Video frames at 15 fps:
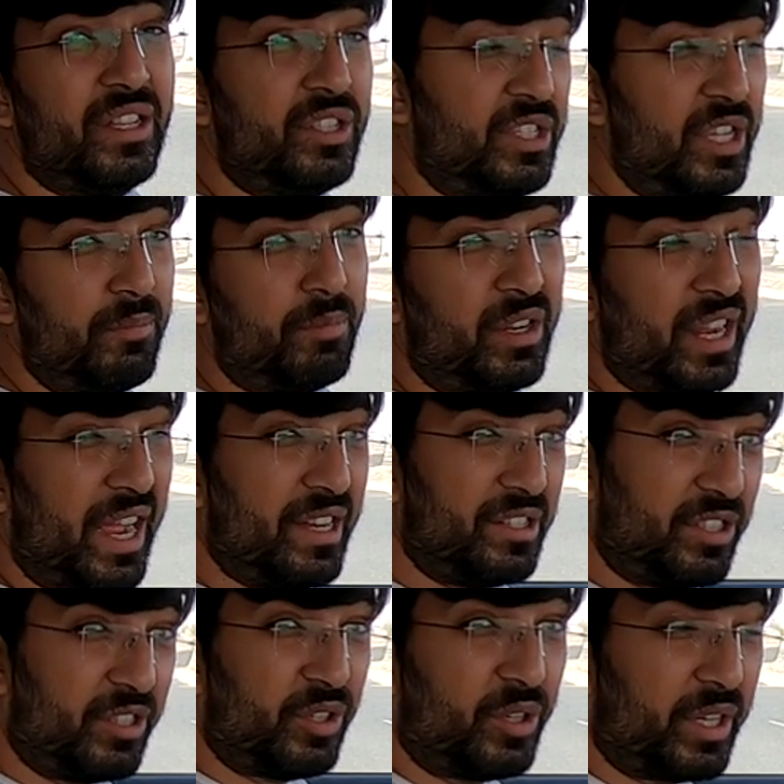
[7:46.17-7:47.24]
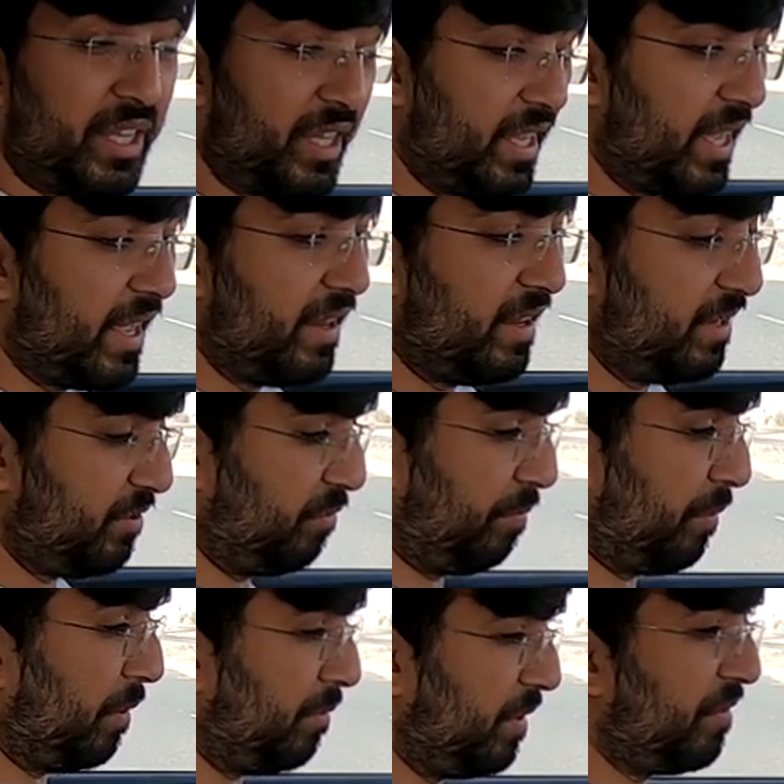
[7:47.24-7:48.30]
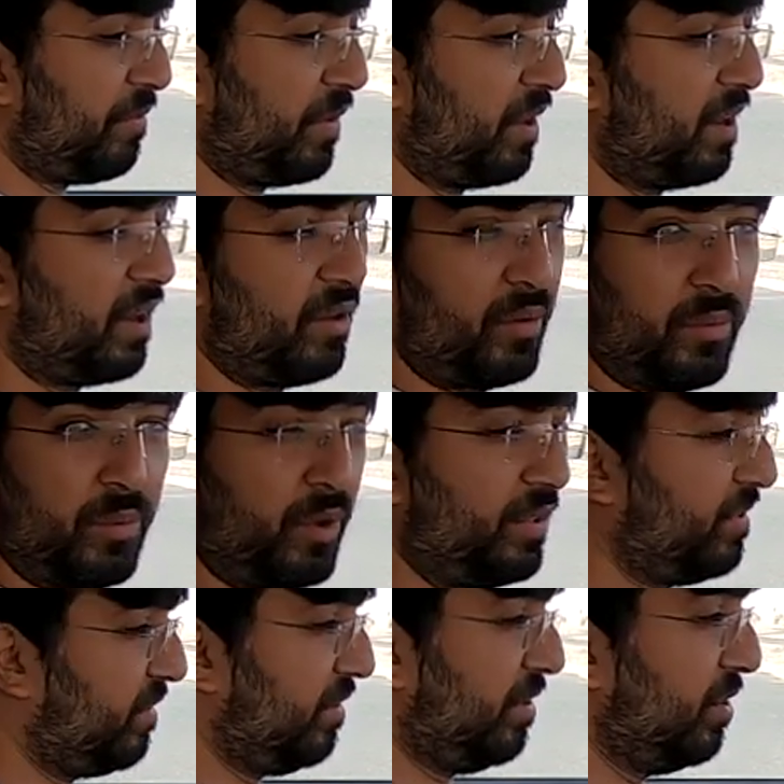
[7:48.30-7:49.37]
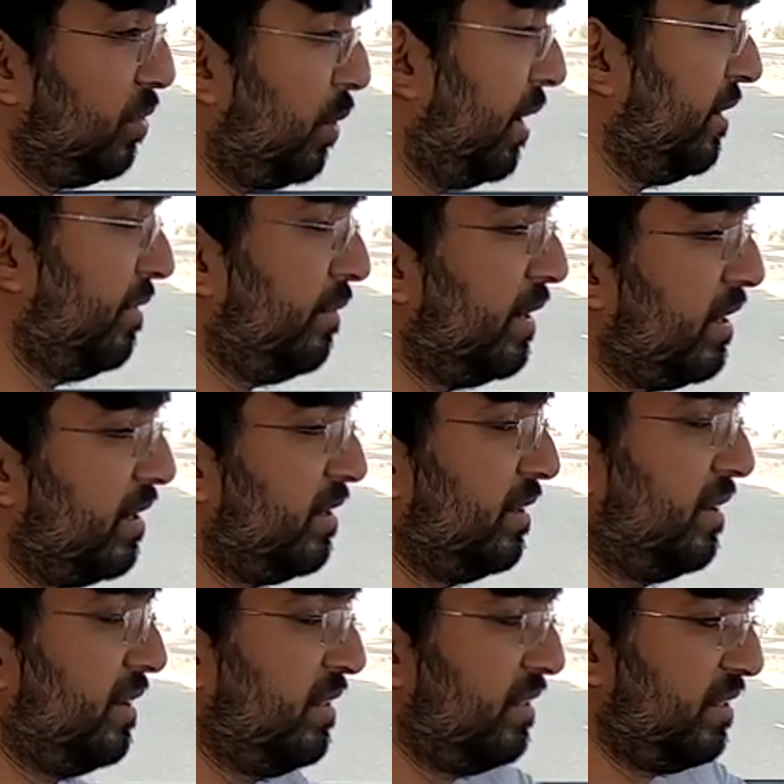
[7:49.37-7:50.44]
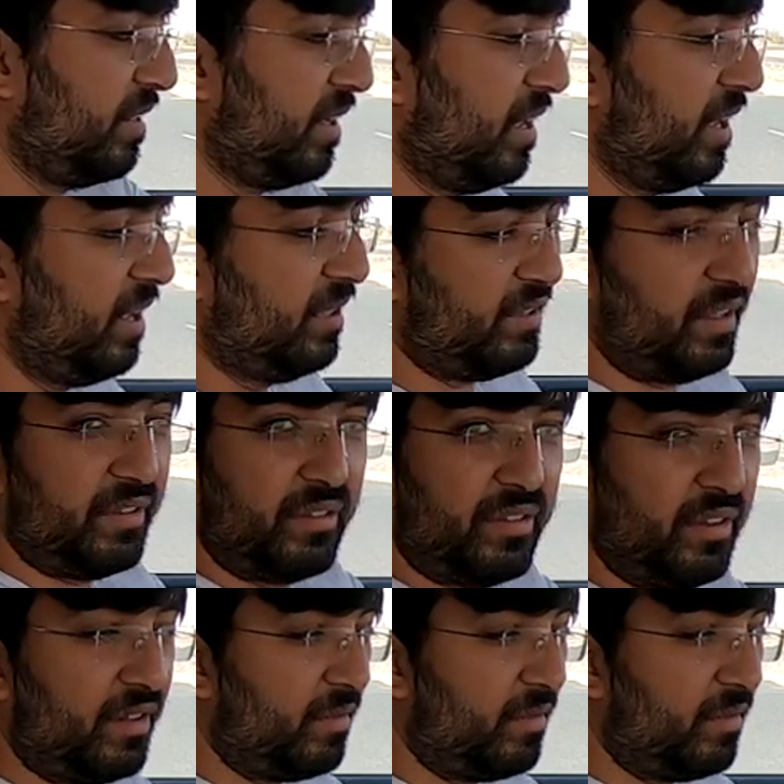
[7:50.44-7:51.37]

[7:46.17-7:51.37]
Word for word: jeep grand cherokee l and you probably figured out what's new as well because there's